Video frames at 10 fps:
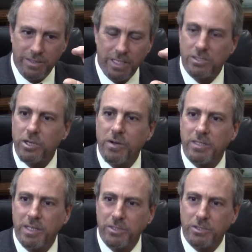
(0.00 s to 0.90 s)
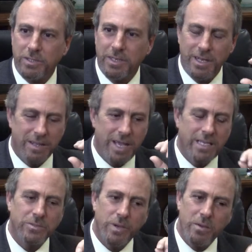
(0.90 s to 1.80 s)
needs our attention. And
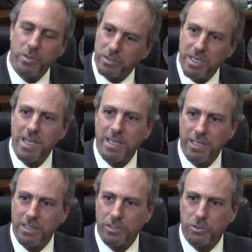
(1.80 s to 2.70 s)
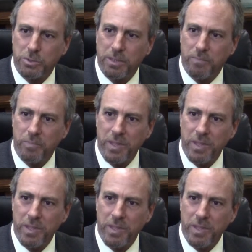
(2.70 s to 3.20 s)
that's why we're taking the trip.